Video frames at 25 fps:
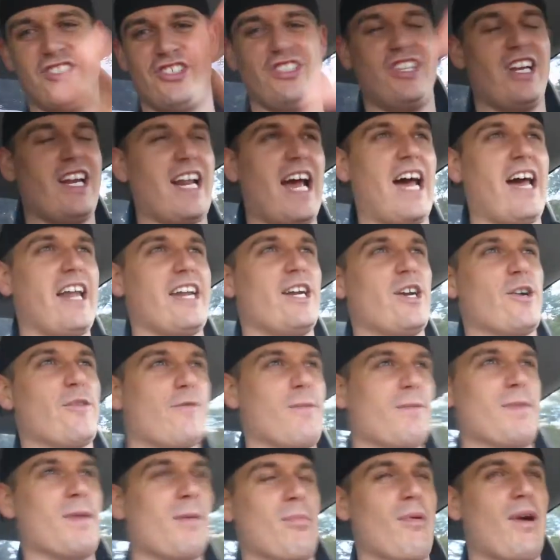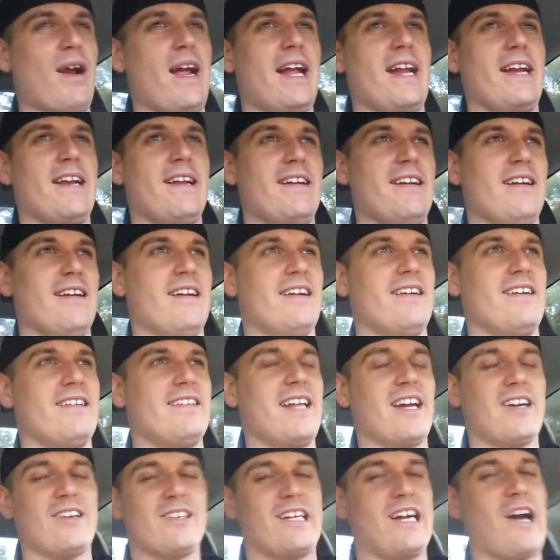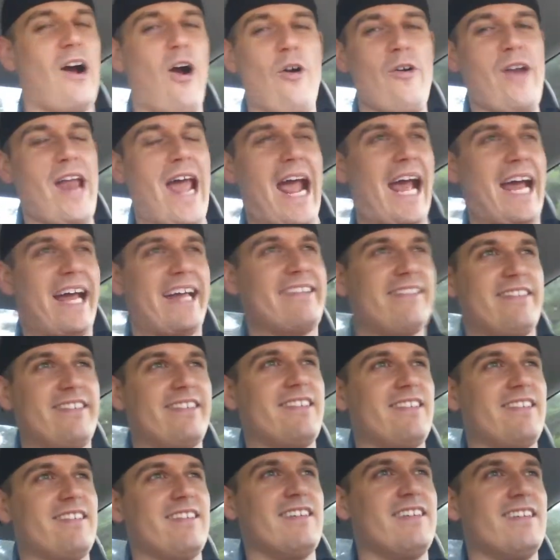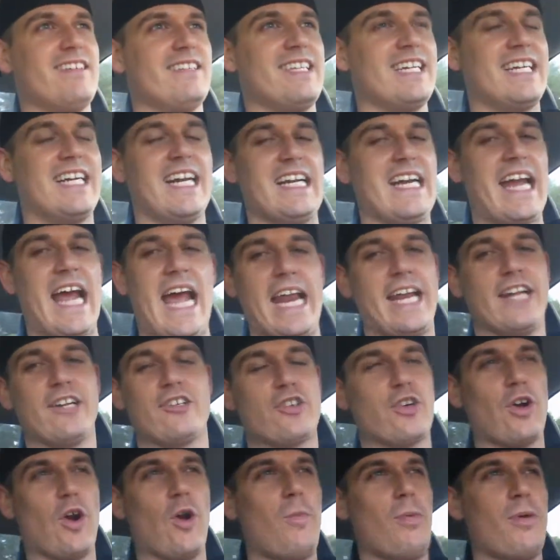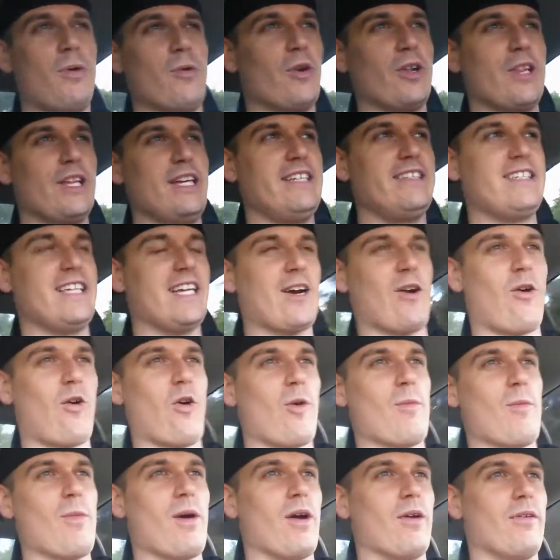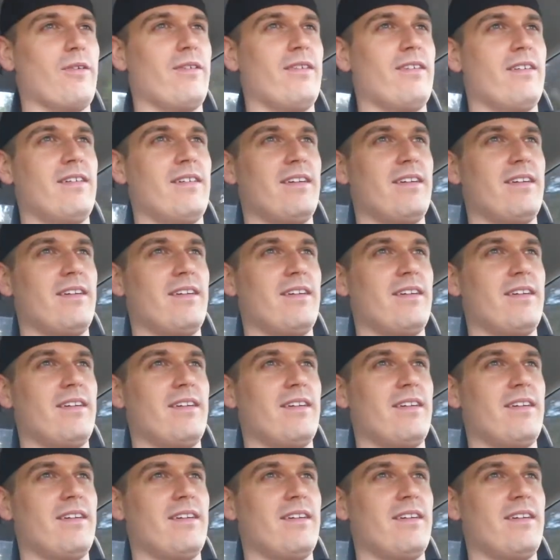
shit out here from the brain. Now, gonads, the gonadotropin releasing hormone,